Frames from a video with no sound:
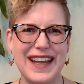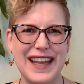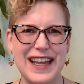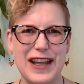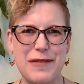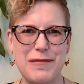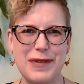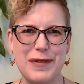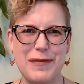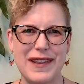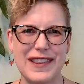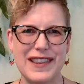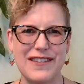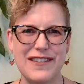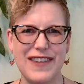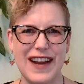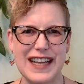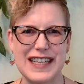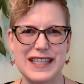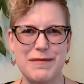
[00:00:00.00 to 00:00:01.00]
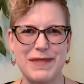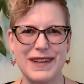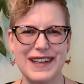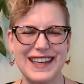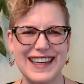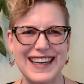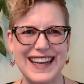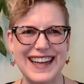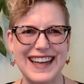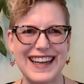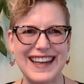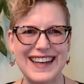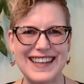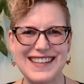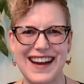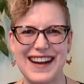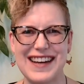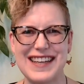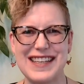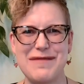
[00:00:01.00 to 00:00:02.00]
implement the flexibility
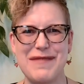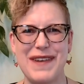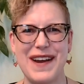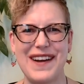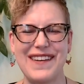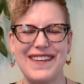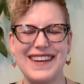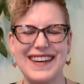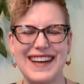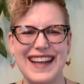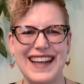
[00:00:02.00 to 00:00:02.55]
talked about